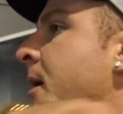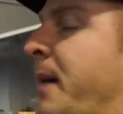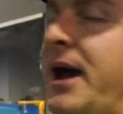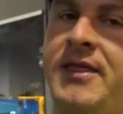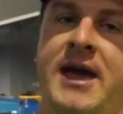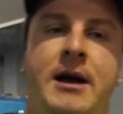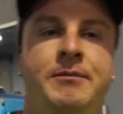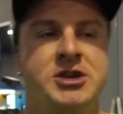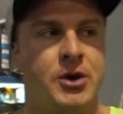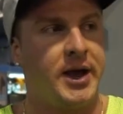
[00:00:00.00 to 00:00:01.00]
back there.
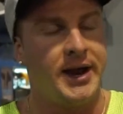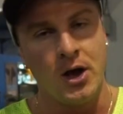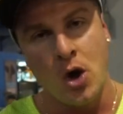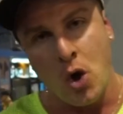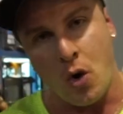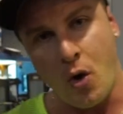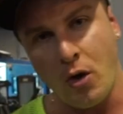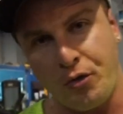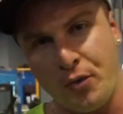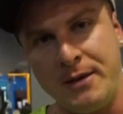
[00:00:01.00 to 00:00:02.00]
So we're hitting
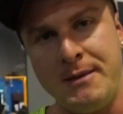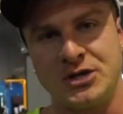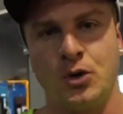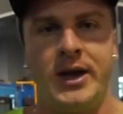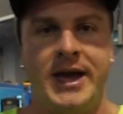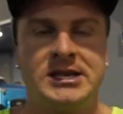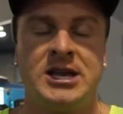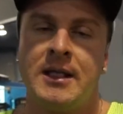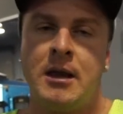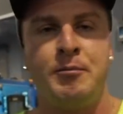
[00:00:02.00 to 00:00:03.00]
all three muscle heads
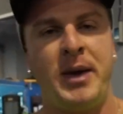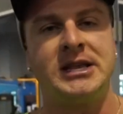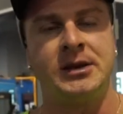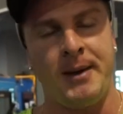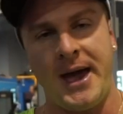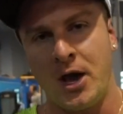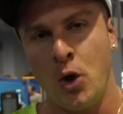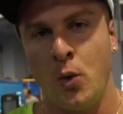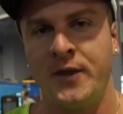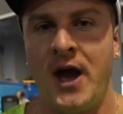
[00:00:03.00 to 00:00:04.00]
back to back
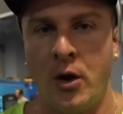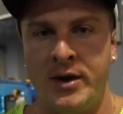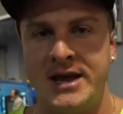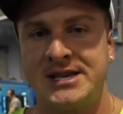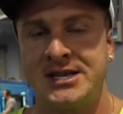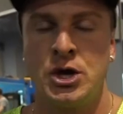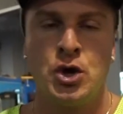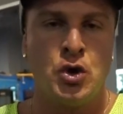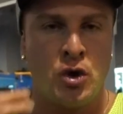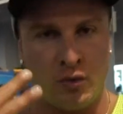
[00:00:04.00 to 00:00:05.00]
without rest.
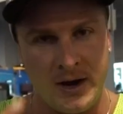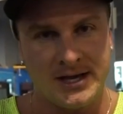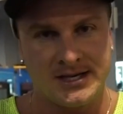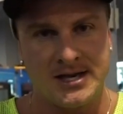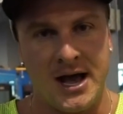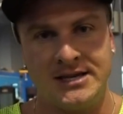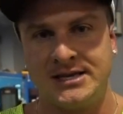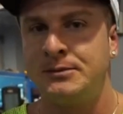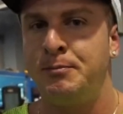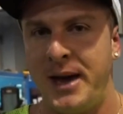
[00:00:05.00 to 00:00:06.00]
Three
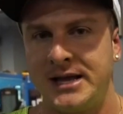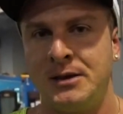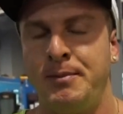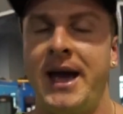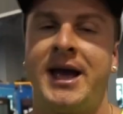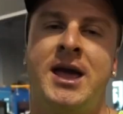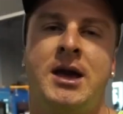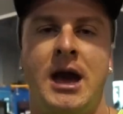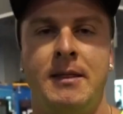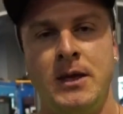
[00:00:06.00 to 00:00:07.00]
exercises back to back
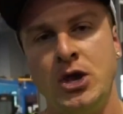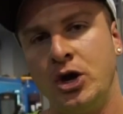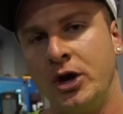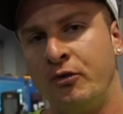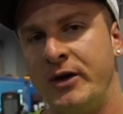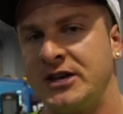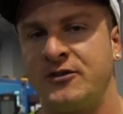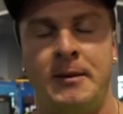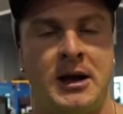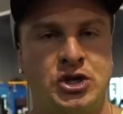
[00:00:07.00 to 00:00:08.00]
and then you're gonna rest
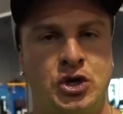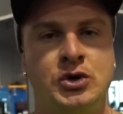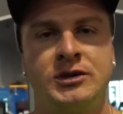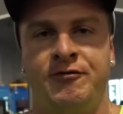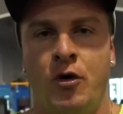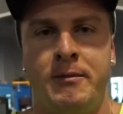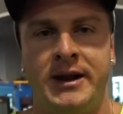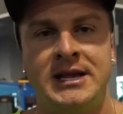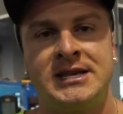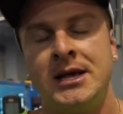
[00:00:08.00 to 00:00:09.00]
for about two to four
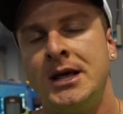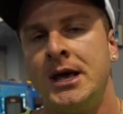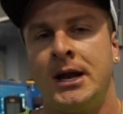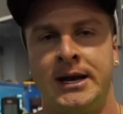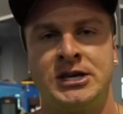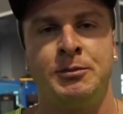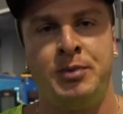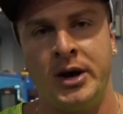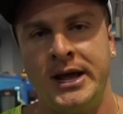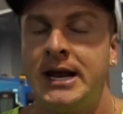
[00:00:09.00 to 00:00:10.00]
minutes, let your
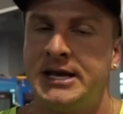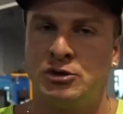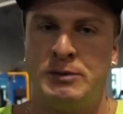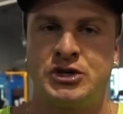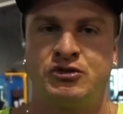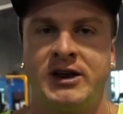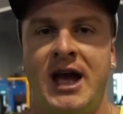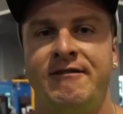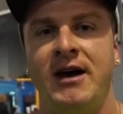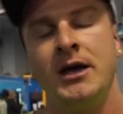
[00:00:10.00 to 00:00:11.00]
body, let your muscles
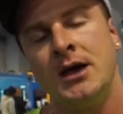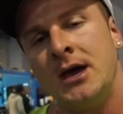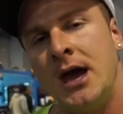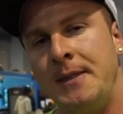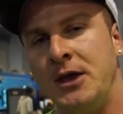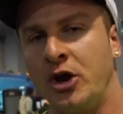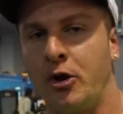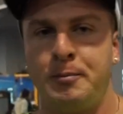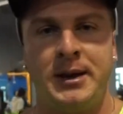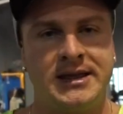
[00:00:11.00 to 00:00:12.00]
recover, and then you're
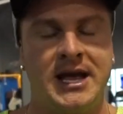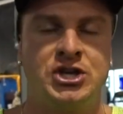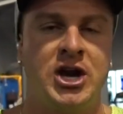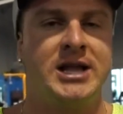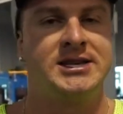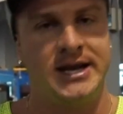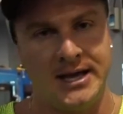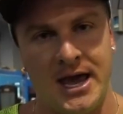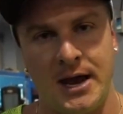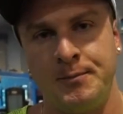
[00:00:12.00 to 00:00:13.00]
gonna repeat that giant set
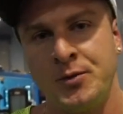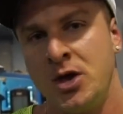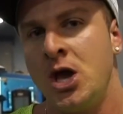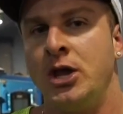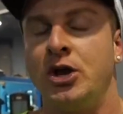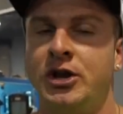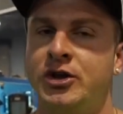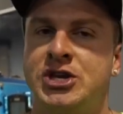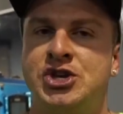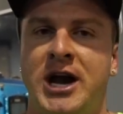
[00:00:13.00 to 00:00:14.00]
again. You're gonna
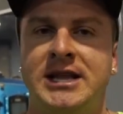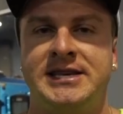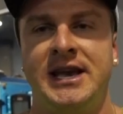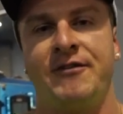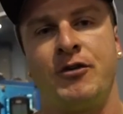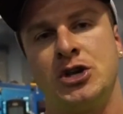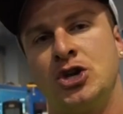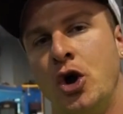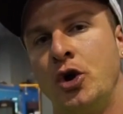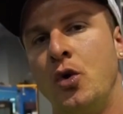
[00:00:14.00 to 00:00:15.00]
do this giant set for a
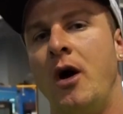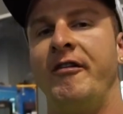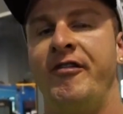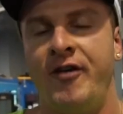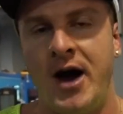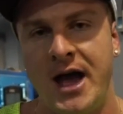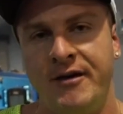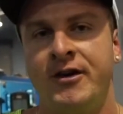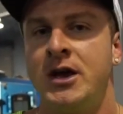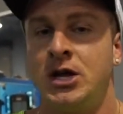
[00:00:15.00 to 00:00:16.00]
total of
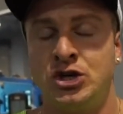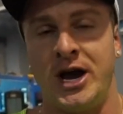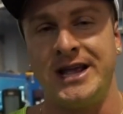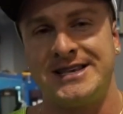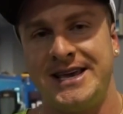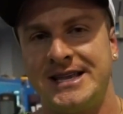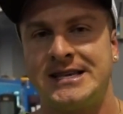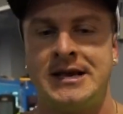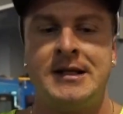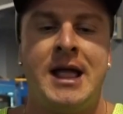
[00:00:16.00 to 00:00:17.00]
five giant
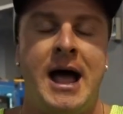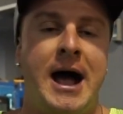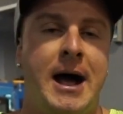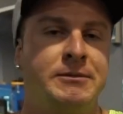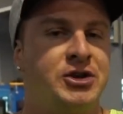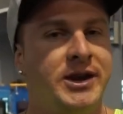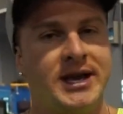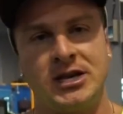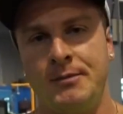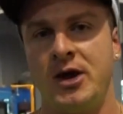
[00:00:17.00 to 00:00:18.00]
sets. Um, so
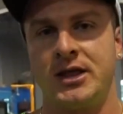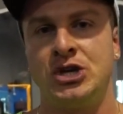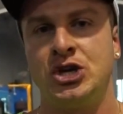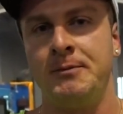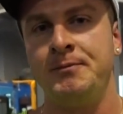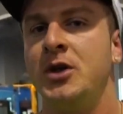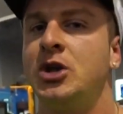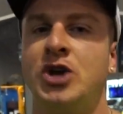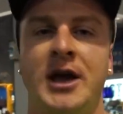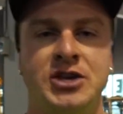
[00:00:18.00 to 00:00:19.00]
next time you're at the gym,
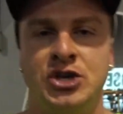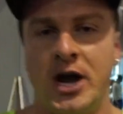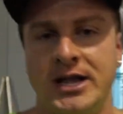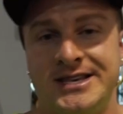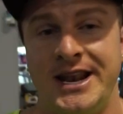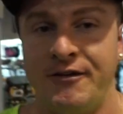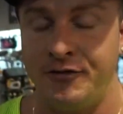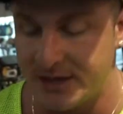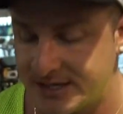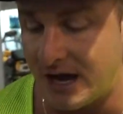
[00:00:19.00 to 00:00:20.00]
try this giant set out
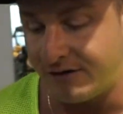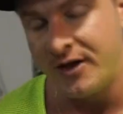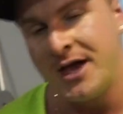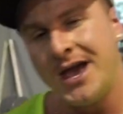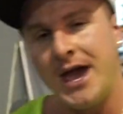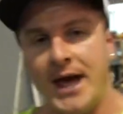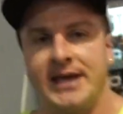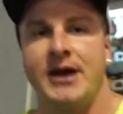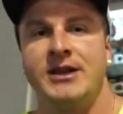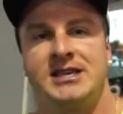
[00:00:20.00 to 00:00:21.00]
for yourself, and I
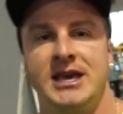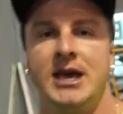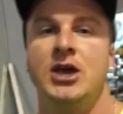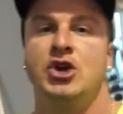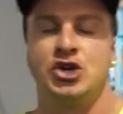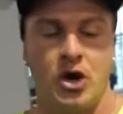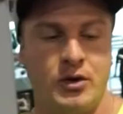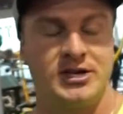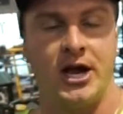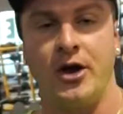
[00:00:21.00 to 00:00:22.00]
guarantee your
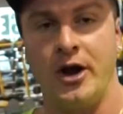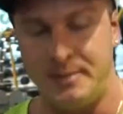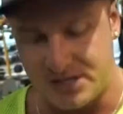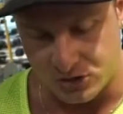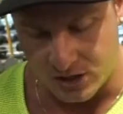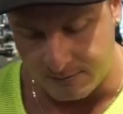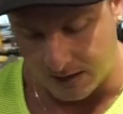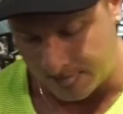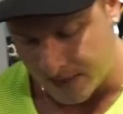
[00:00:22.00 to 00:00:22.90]
shoulders are gonna be screaming.